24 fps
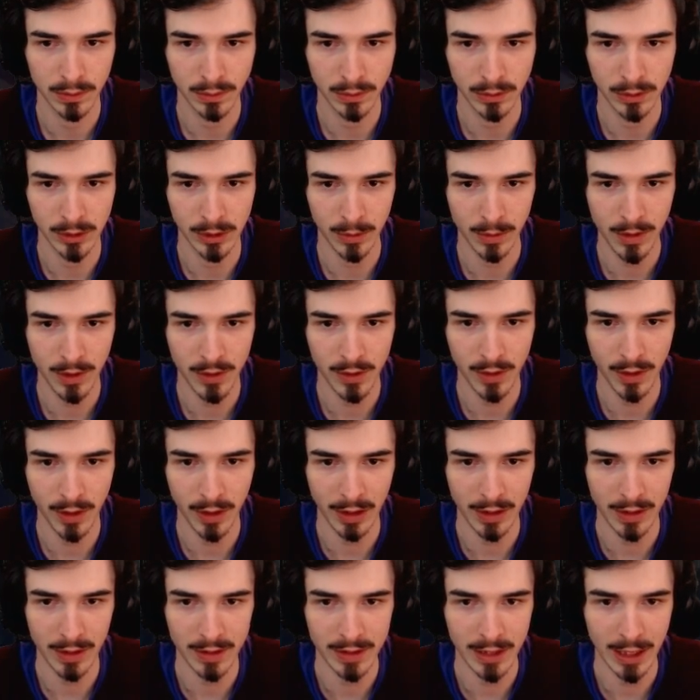I'm going to try and
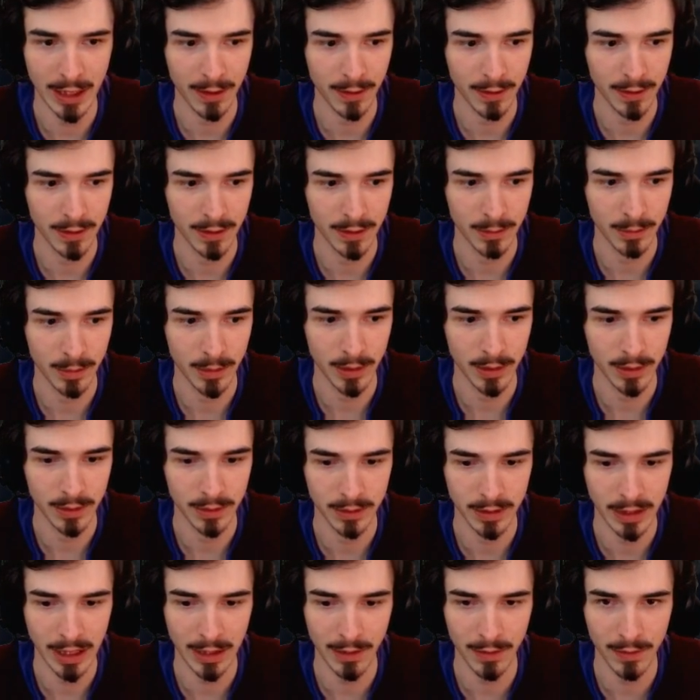get the tower here, but
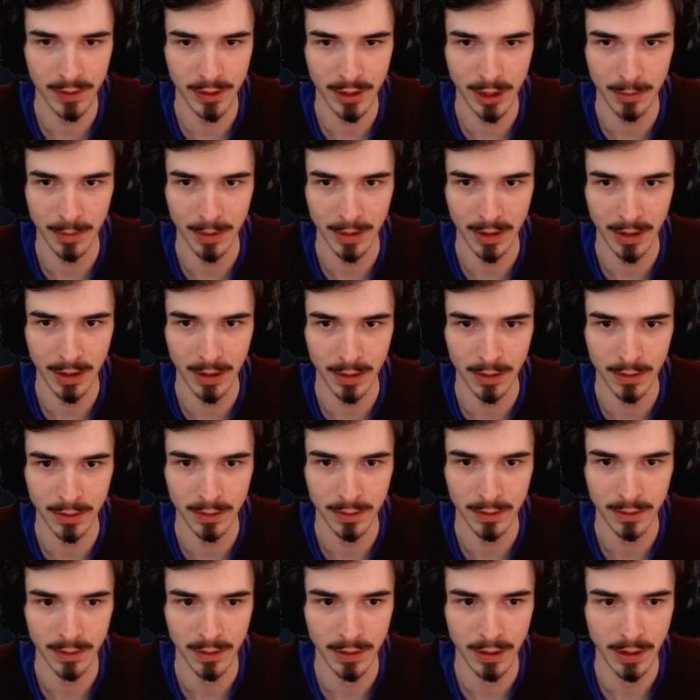Garen's coming down.
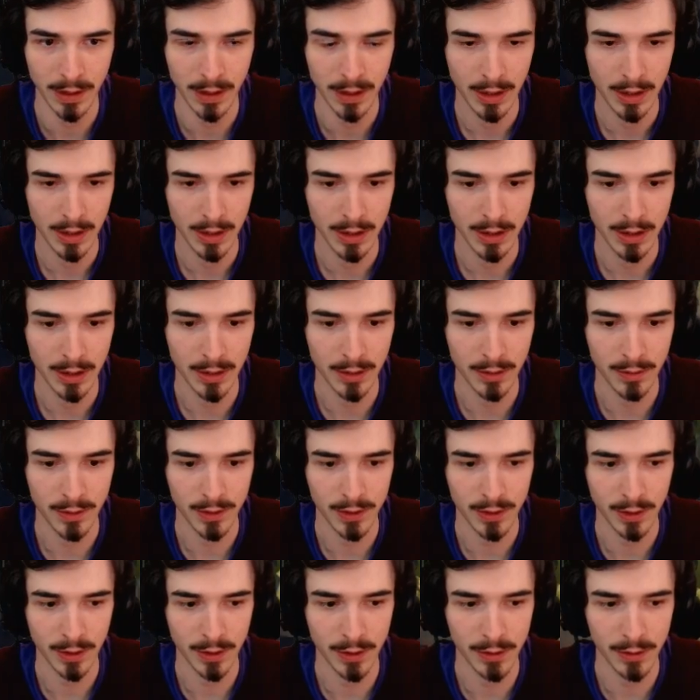And
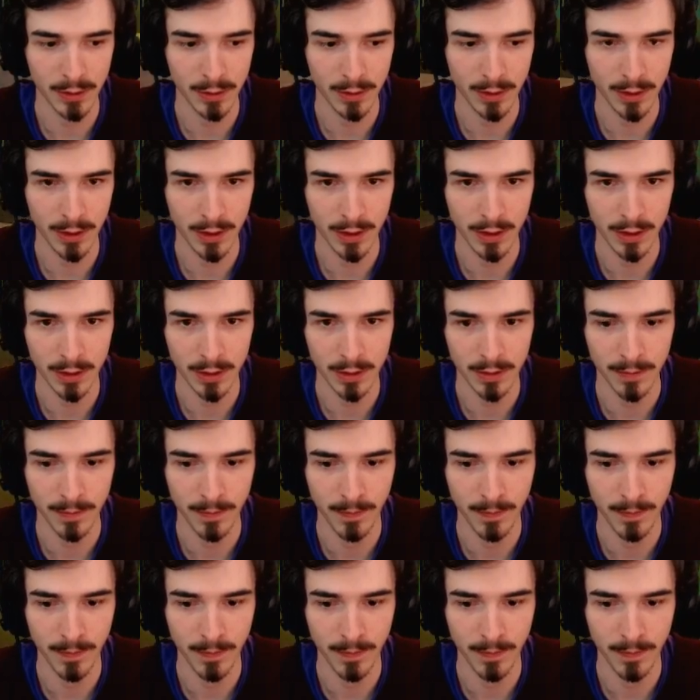Tristana's already here.